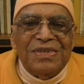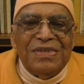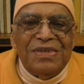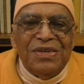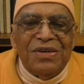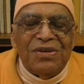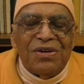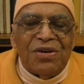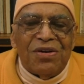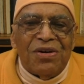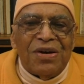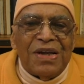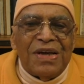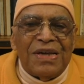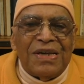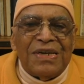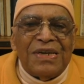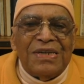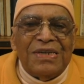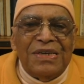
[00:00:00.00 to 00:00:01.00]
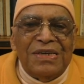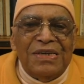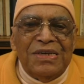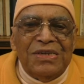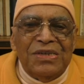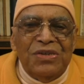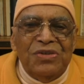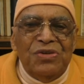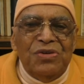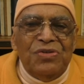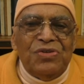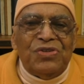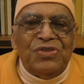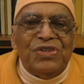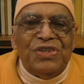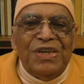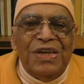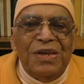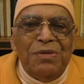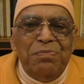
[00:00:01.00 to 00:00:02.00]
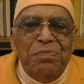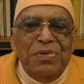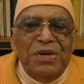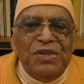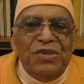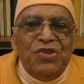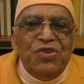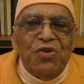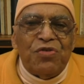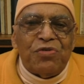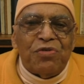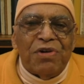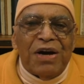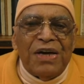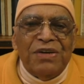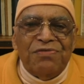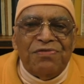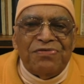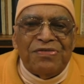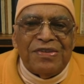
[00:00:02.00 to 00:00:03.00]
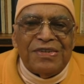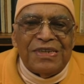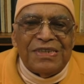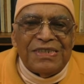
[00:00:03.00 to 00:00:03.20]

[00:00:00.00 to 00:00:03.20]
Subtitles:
Your Honor, do you still beat your wife?